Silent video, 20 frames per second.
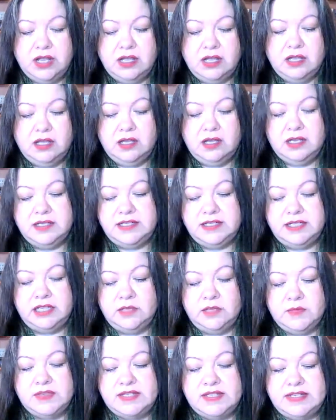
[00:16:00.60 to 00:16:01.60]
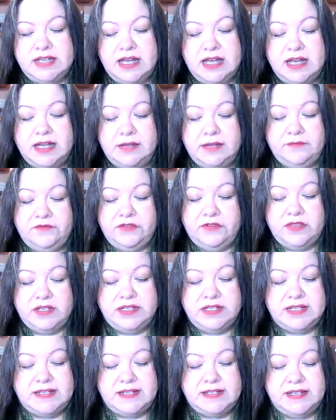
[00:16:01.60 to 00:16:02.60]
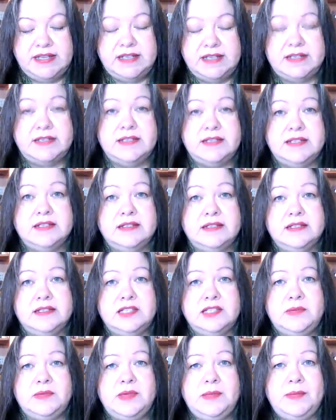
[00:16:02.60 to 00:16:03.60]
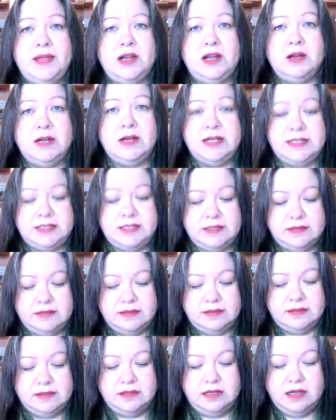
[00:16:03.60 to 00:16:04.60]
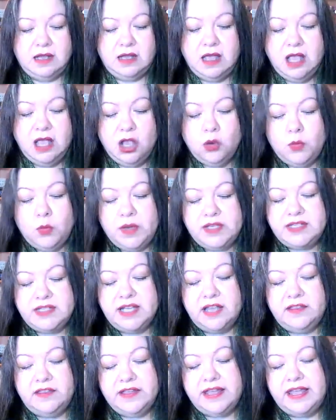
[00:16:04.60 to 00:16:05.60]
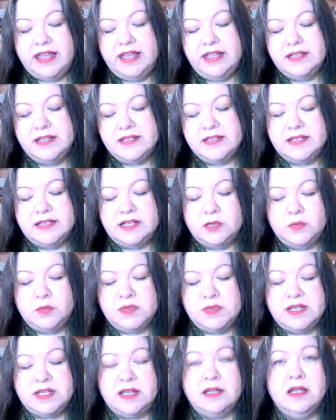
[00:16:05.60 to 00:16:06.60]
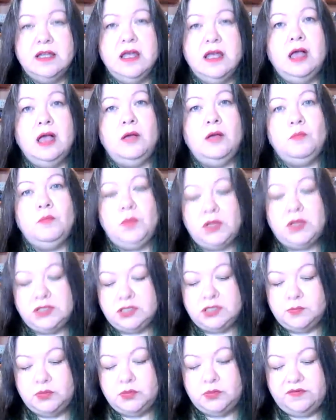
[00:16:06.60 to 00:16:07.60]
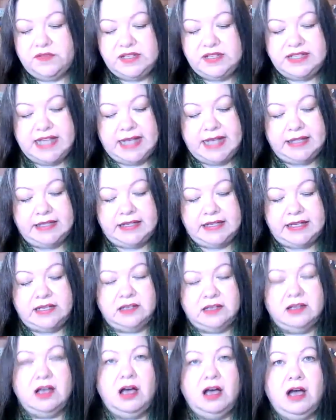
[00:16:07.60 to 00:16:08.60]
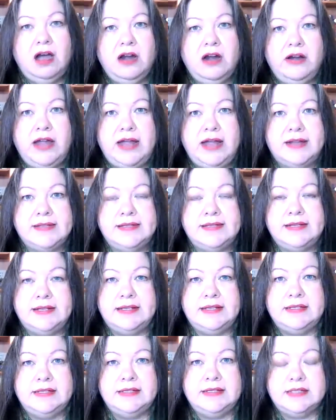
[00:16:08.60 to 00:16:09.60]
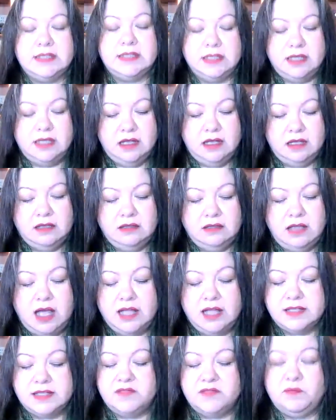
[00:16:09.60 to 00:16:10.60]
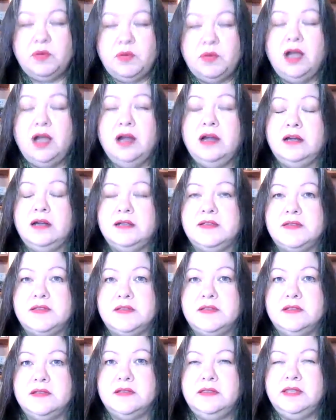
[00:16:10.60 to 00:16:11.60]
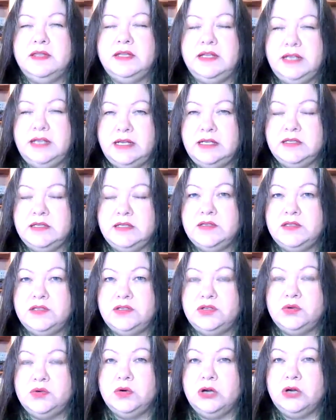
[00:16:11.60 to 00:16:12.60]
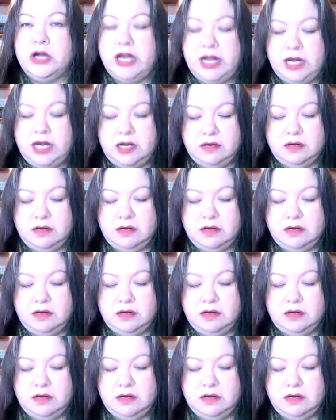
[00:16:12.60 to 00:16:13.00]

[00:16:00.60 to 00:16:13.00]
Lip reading: until it was time for the deceased to be buried. We'd tell the kids that it was a multiple fatality car accident, lots of parts that needed storing.